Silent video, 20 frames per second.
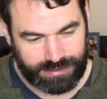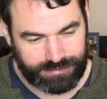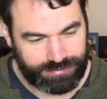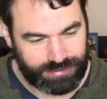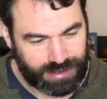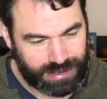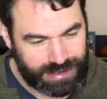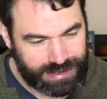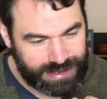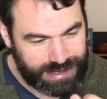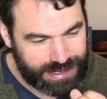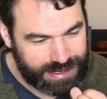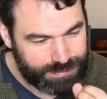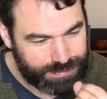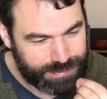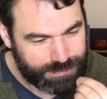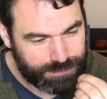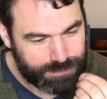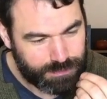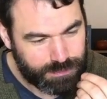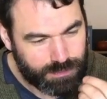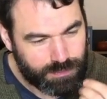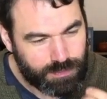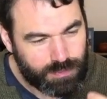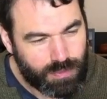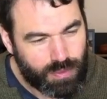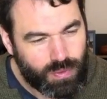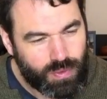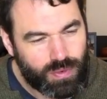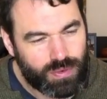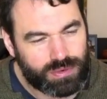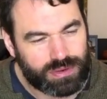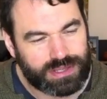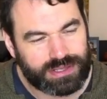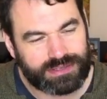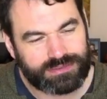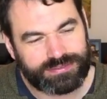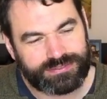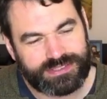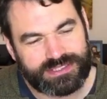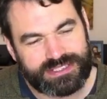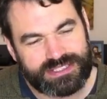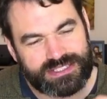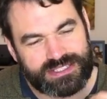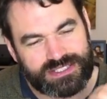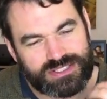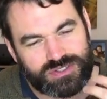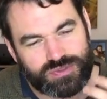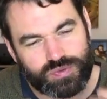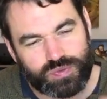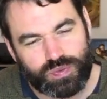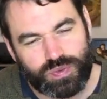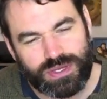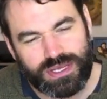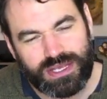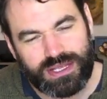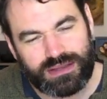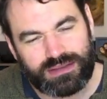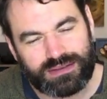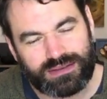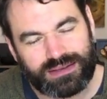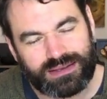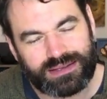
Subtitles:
of a little bit more kind of this sweet,